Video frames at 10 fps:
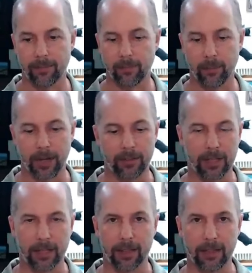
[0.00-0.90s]

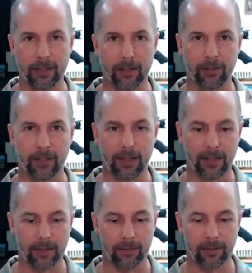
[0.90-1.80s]
basically that you see
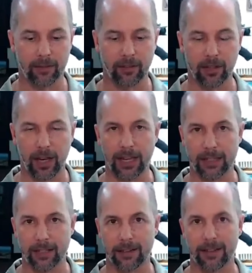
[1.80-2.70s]
the
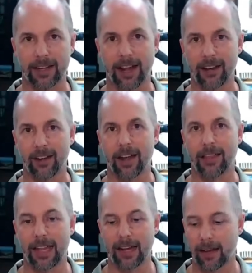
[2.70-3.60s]
slight color
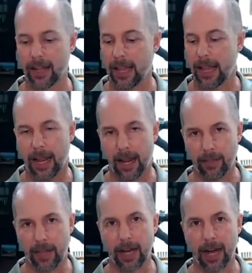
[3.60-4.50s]
on there.
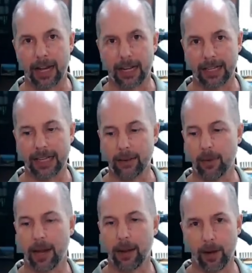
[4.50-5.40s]
And then I clean
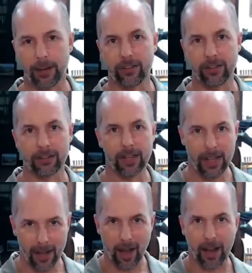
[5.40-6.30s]
my brushes
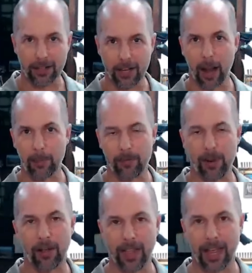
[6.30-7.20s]
on top of
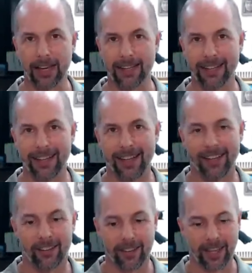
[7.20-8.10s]
all that
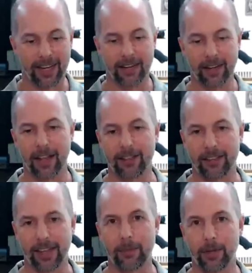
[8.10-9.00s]
so that at the
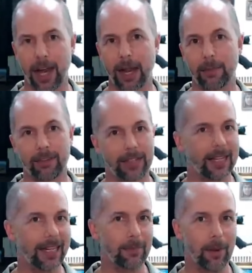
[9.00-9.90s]
same time it's
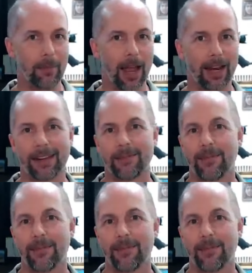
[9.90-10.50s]
cleaning my palette.